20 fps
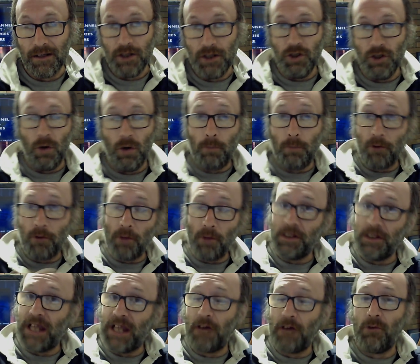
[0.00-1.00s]
you're
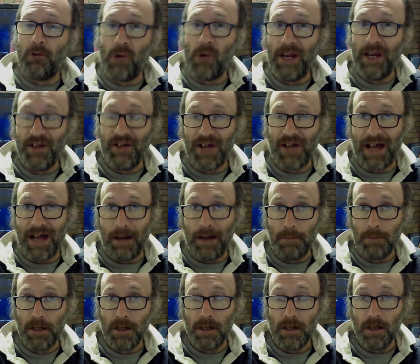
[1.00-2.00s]
probably going to end up